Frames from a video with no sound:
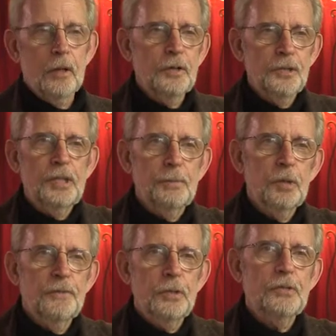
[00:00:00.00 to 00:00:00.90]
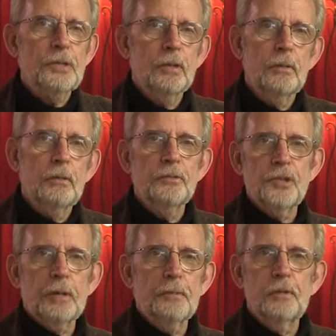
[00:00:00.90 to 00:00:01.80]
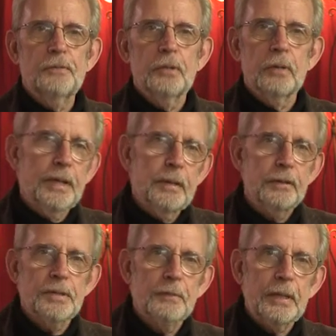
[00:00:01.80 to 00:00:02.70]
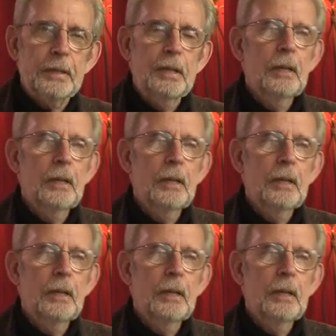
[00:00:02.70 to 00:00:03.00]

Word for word: She moved too soon, Chick moved too late or something.